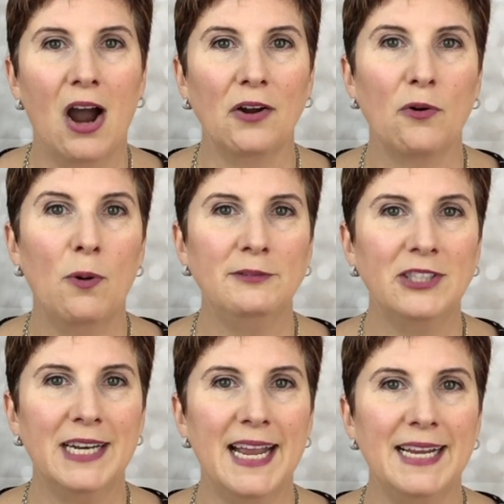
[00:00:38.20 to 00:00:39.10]
Our quote
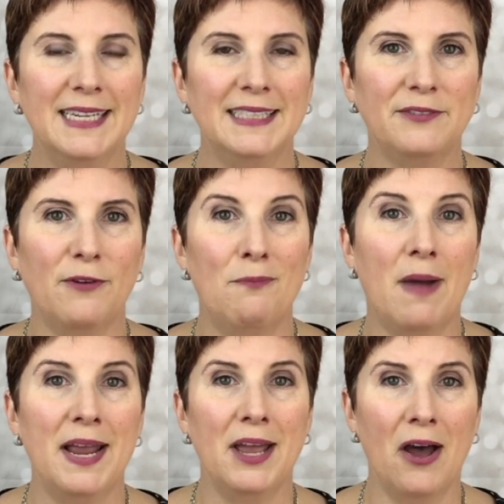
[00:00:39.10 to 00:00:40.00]
today is from
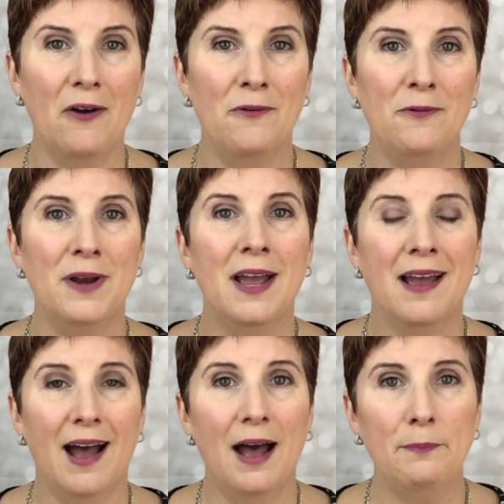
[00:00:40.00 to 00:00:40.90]
my own
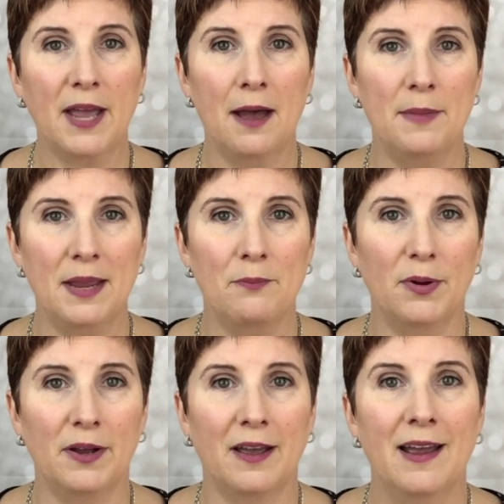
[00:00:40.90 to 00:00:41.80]
upcoming
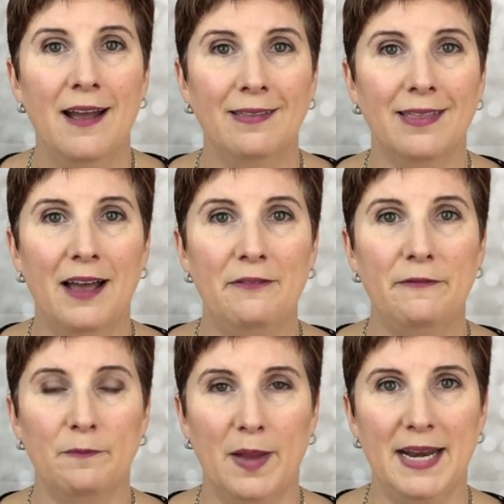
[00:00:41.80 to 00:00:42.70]
book,
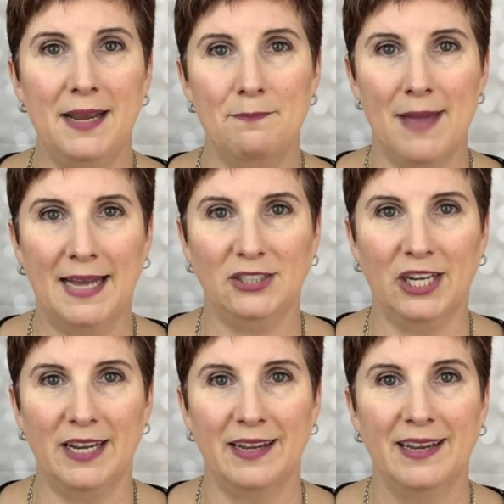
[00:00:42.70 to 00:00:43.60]
Love, Money,
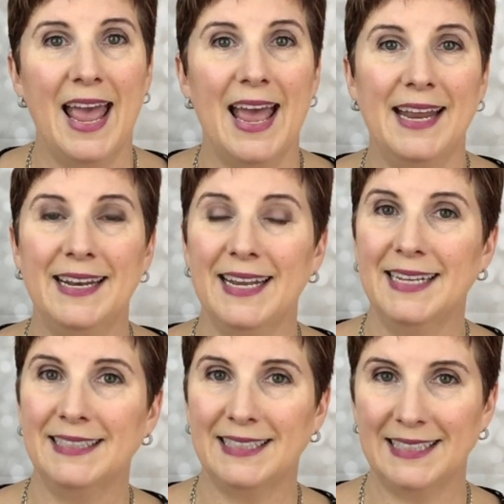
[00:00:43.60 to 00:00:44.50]
Magic, and
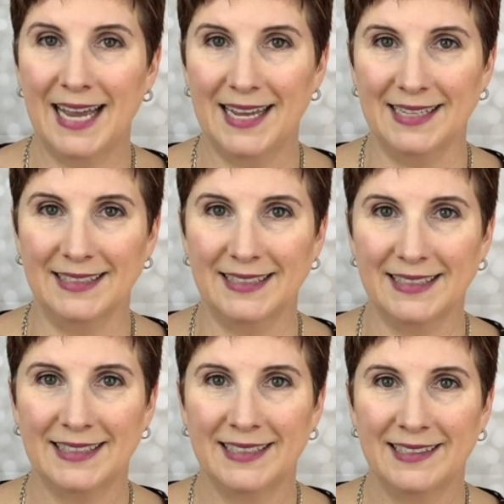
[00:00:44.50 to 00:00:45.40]
it
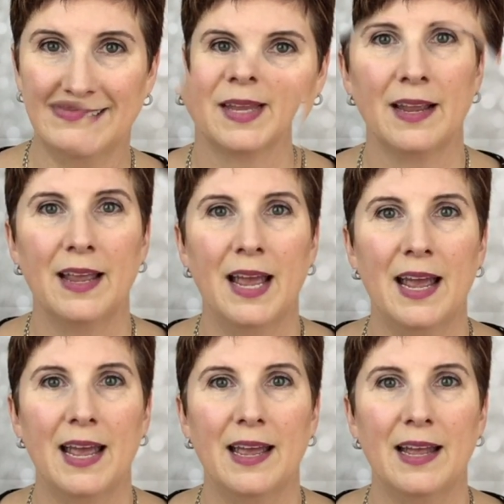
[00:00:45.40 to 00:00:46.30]
says,
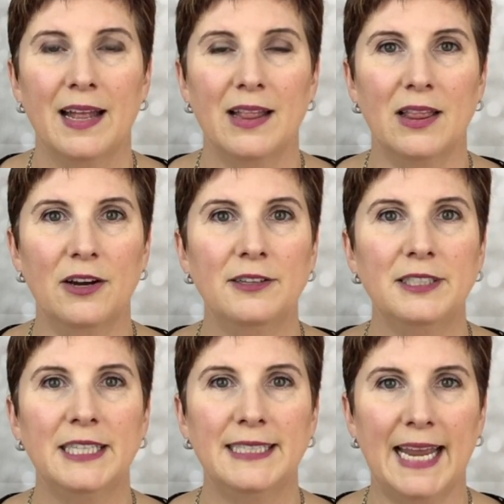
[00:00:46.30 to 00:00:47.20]

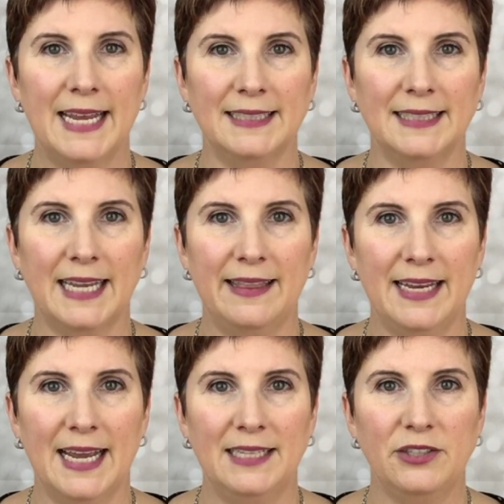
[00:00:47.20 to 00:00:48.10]
Learn to dance at
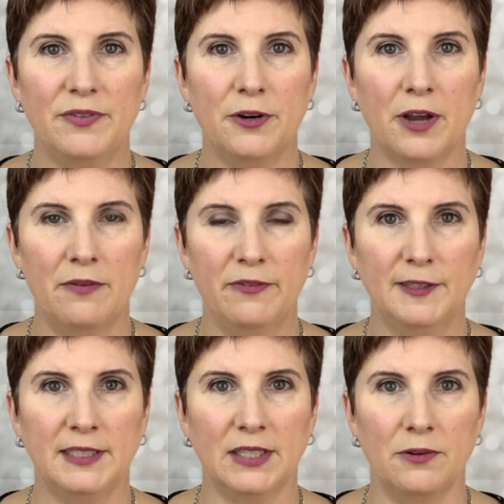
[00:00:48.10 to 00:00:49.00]
the edge of your
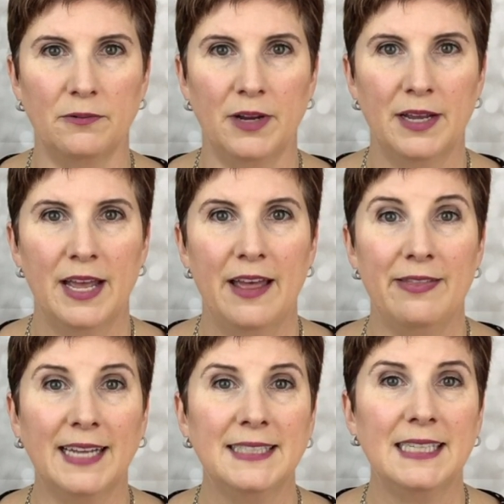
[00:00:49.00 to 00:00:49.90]
comfort zone.
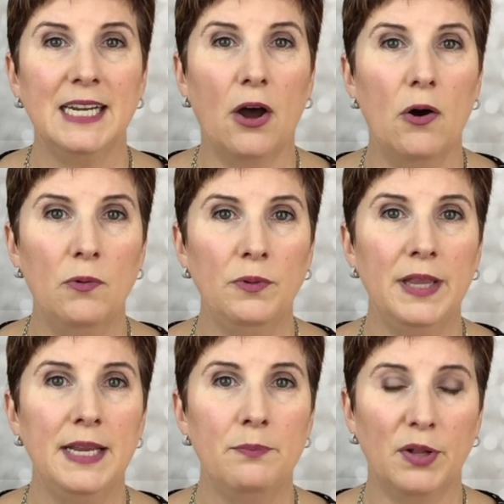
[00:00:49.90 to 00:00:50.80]
That's the
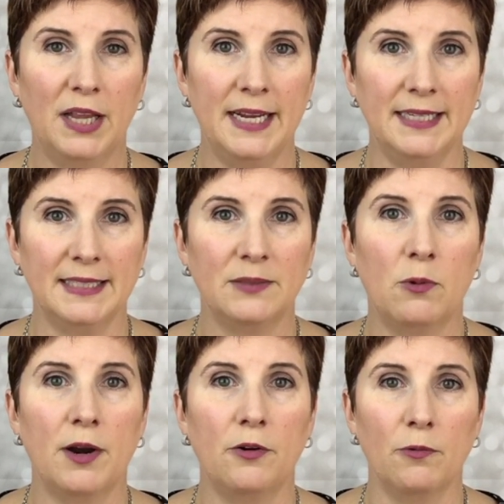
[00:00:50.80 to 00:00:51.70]
only place
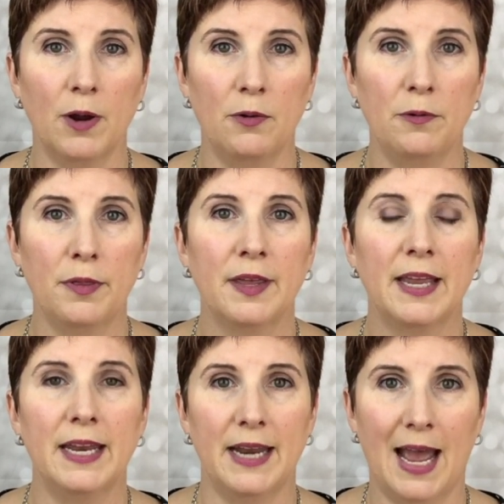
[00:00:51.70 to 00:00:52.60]
where growth
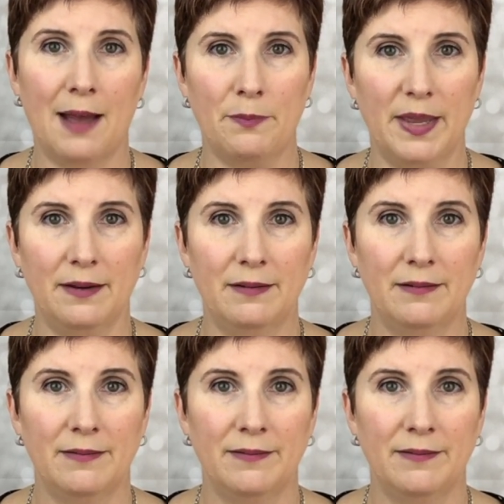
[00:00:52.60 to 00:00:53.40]
can happen.